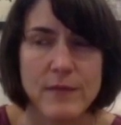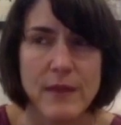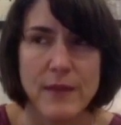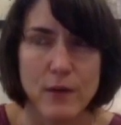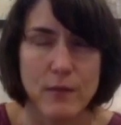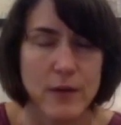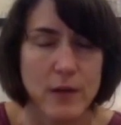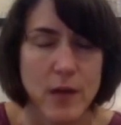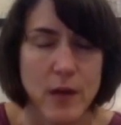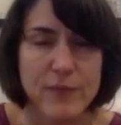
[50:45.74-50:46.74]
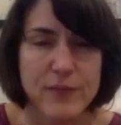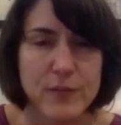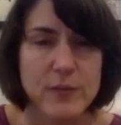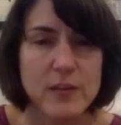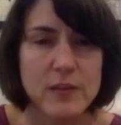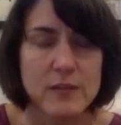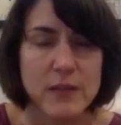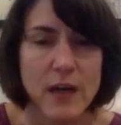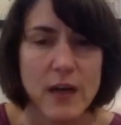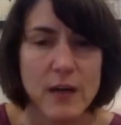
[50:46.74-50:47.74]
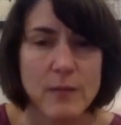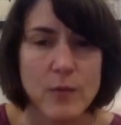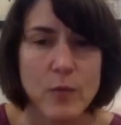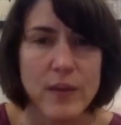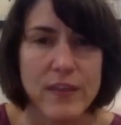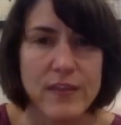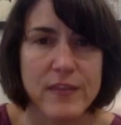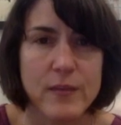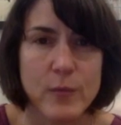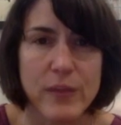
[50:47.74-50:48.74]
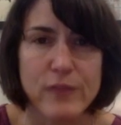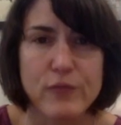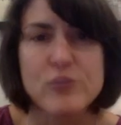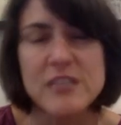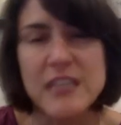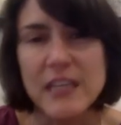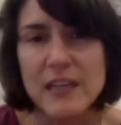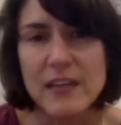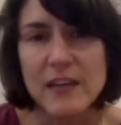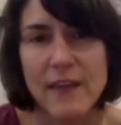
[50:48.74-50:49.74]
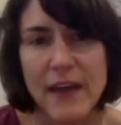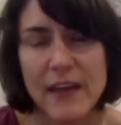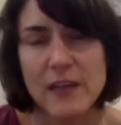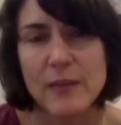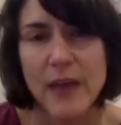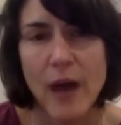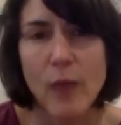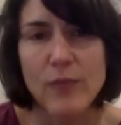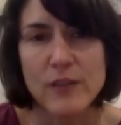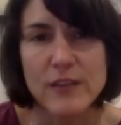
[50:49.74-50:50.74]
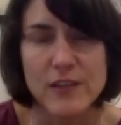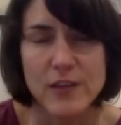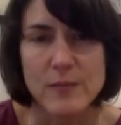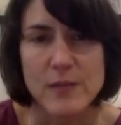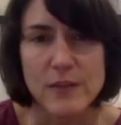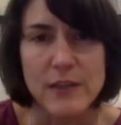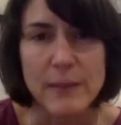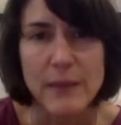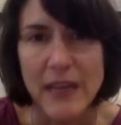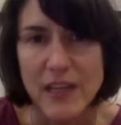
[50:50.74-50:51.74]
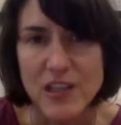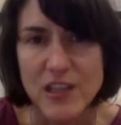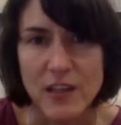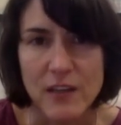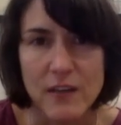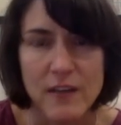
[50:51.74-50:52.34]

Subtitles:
they're comfortable with routine, and that can be helpful in terms of elimination,